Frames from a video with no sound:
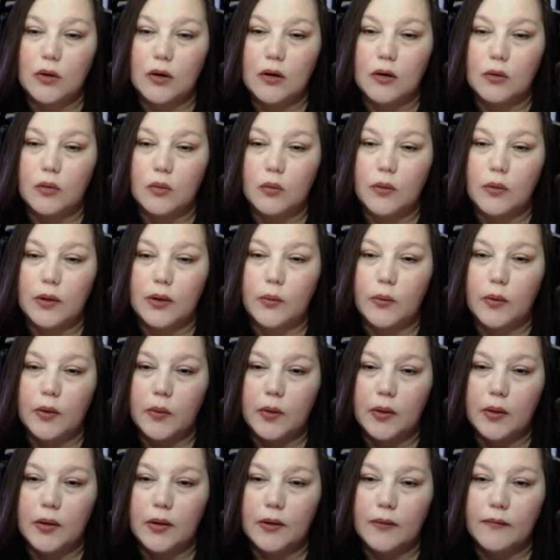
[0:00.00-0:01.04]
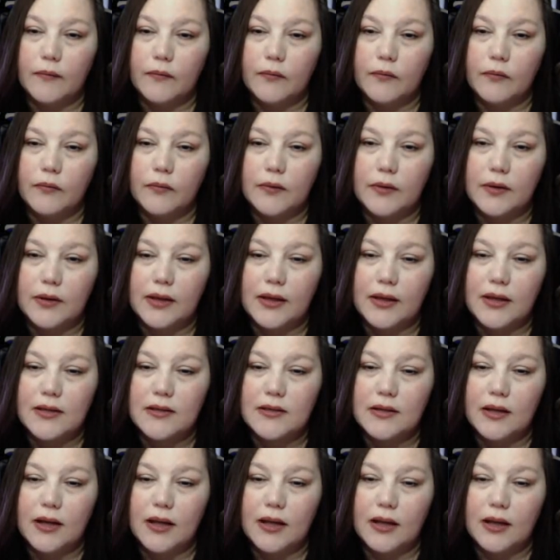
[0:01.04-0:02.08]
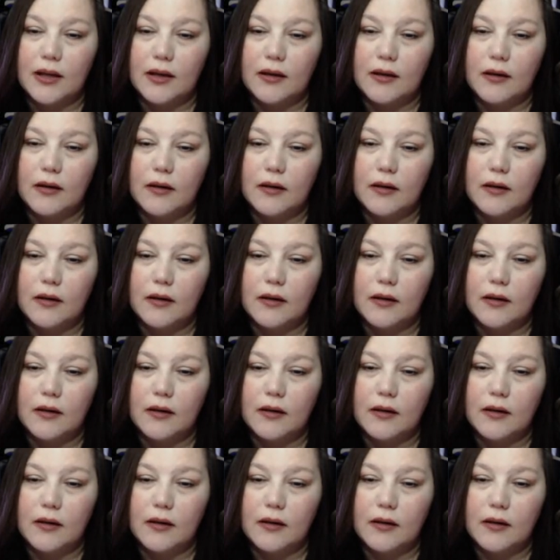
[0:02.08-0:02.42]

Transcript: Oh, wait, wait, wait. Yes, I did.